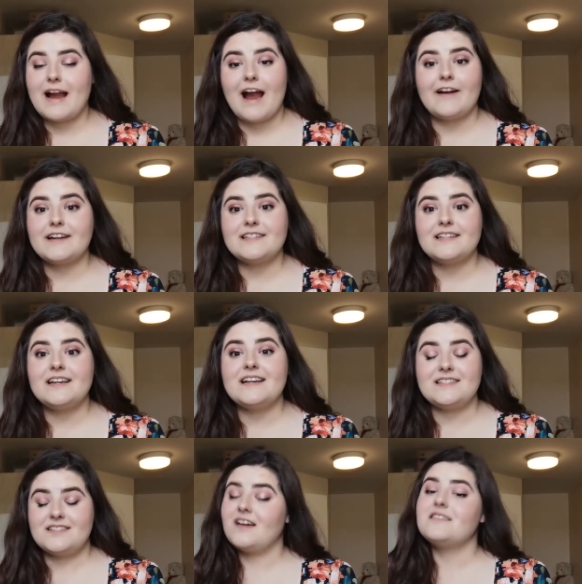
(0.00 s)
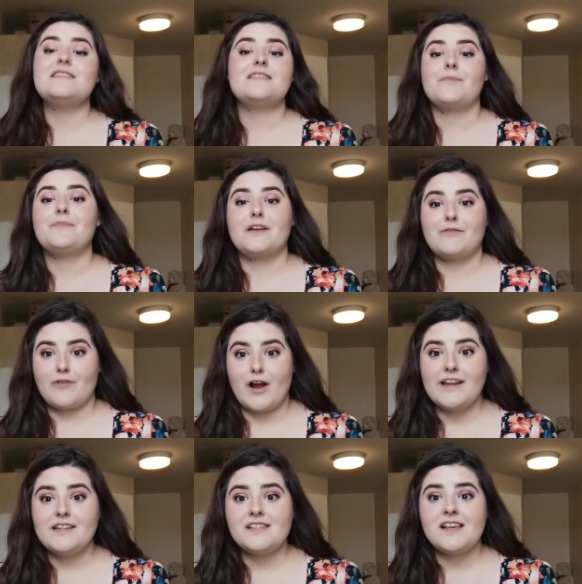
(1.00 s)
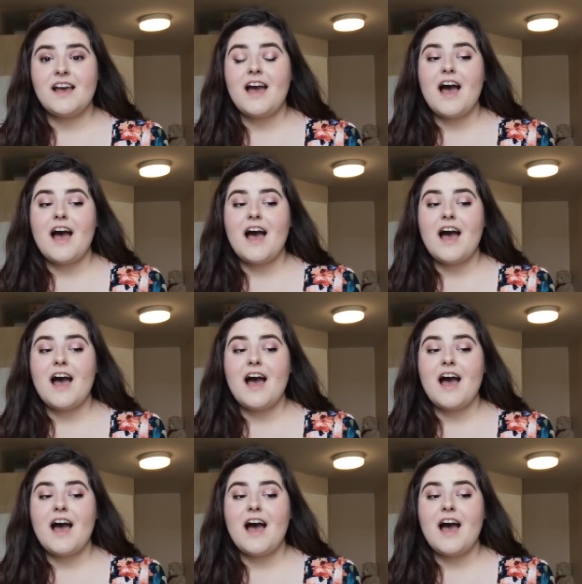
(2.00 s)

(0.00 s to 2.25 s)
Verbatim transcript: a character has done something right.